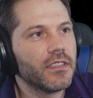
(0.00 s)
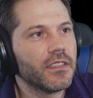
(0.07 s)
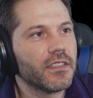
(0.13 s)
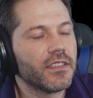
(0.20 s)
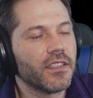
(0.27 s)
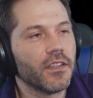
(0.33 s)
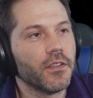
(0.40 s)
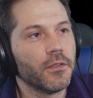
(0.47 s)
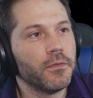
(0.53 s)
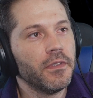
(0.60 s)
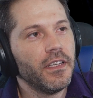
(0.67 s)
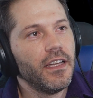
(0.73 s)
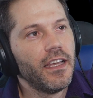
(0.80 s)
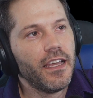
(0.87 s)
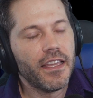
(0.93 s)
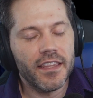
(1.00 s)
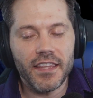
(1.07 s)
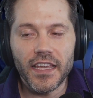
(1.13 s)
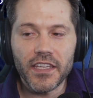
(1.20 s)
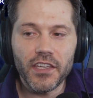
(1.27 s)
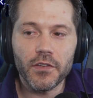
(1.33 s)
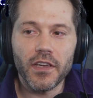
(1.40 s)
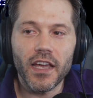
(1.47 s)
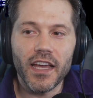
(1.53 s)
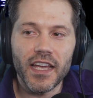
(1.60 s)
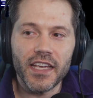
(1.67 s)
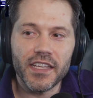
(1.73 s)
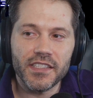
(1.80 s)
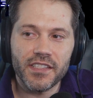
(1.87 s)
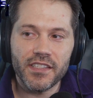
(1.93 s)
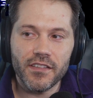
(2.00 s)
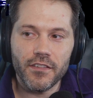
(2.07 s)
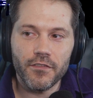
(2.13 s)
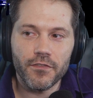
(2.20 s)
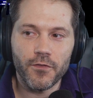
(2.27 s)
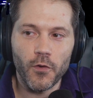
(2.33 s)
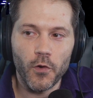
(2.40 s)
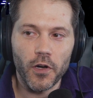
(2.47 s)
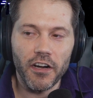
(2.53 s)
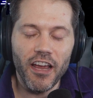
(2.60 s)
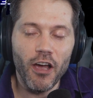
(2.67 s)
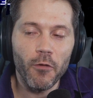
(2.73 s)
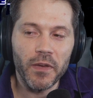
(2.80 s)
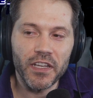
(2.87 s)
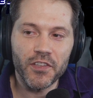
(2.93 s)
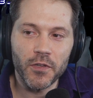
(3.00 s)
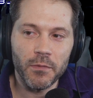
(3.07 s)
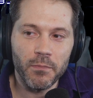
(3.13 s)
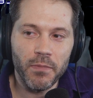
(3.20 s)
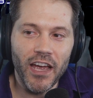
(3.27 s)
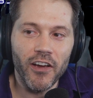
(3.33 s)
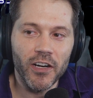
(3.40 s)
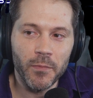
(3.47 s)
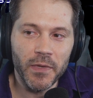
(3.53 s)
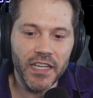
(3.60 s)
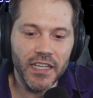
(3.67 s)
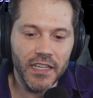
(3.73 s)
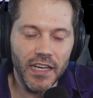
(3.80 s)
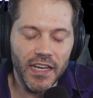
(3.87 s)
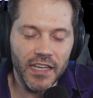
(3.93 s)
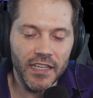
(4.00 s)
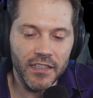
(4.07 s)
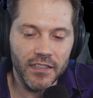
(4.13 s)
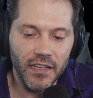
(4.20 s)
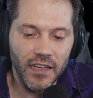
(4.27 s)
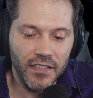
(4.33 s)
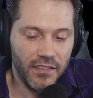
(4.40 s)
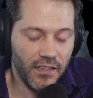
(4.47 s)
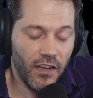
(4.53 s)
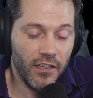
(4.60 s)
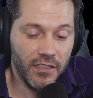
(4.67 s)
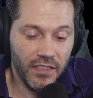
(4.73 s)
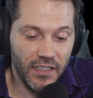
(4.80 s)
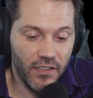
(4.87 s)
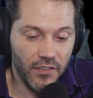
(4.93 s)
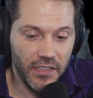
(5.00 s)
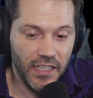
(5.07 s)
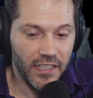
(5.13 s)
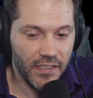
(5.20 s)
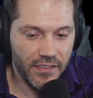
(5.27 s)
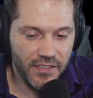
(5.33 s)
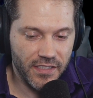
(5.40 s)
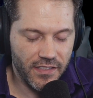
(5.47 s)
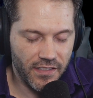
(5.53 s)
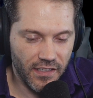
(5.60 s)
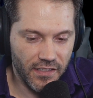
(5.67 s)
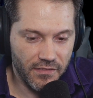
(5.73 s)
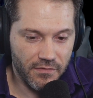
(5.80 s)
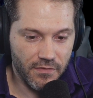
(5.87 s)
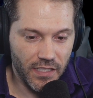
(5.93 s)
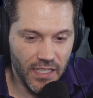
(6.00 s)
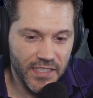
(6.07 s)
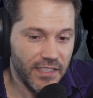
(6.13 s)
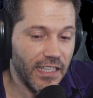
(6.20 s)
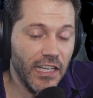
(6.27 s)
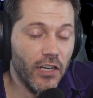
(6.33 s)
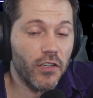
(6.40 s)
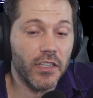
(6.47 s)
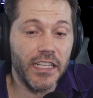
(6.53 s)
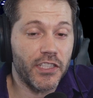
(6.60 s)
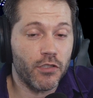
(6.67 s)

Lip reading: So, thank you guys for helping to empower me, and again, it's literally